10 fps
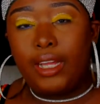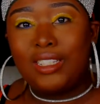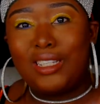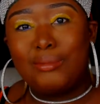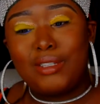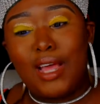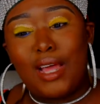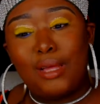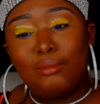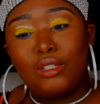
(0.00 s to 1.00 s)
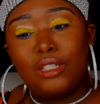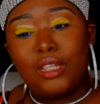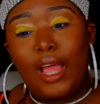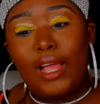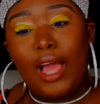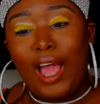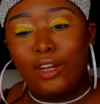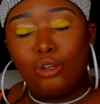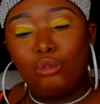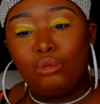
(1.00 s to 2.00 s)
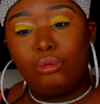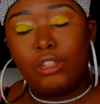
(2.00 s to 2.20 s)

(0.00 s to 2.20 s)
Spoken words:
Like sometimes, like I do